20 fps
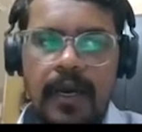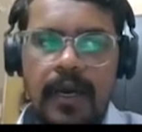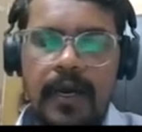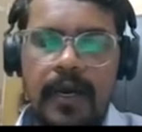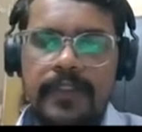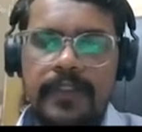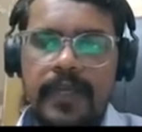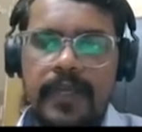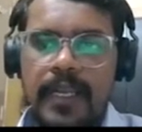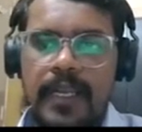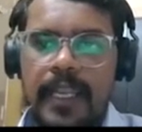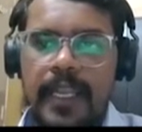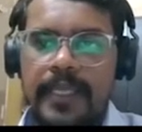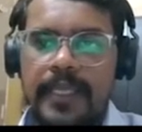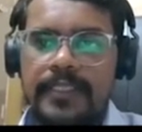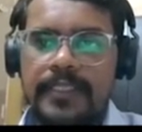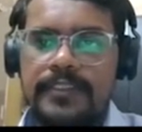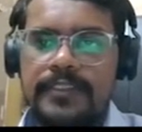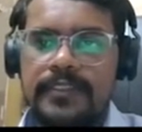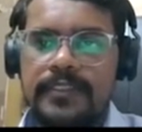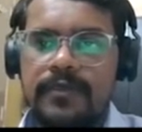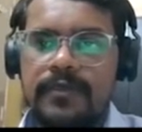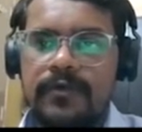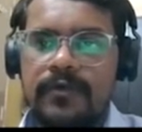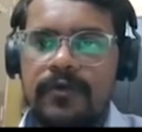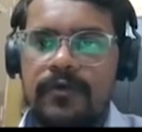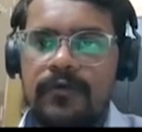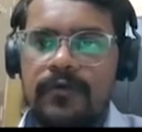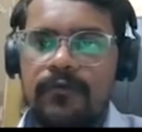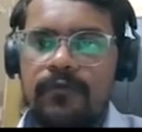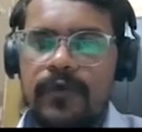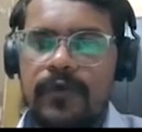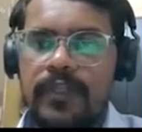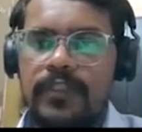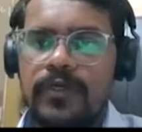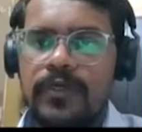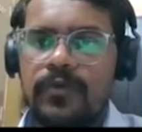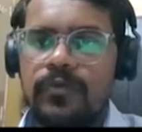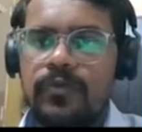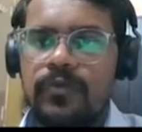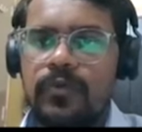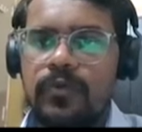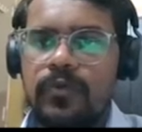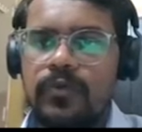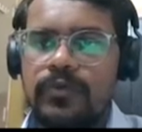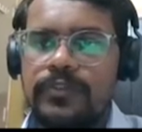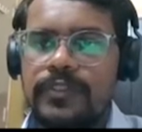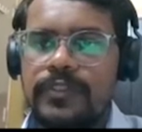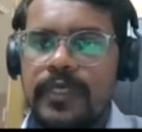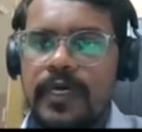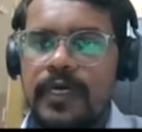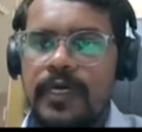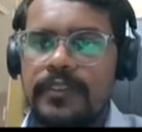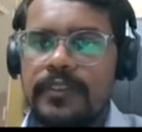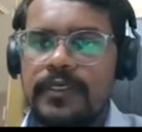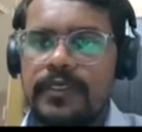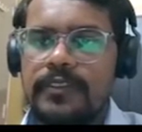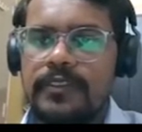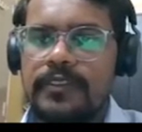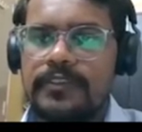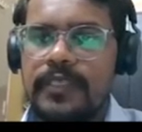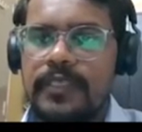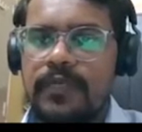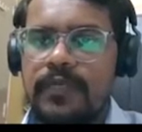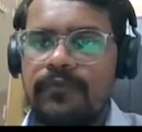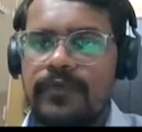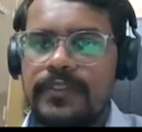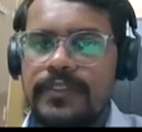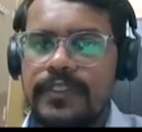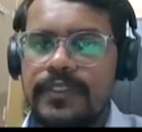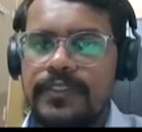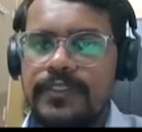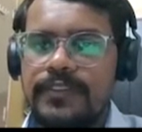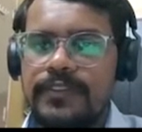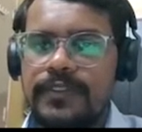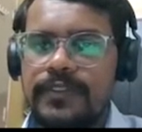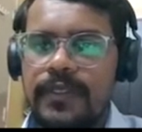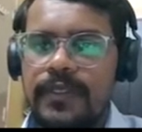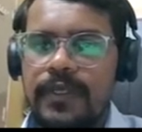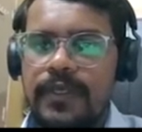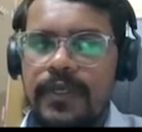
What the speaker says: or the clients for the goods or the services,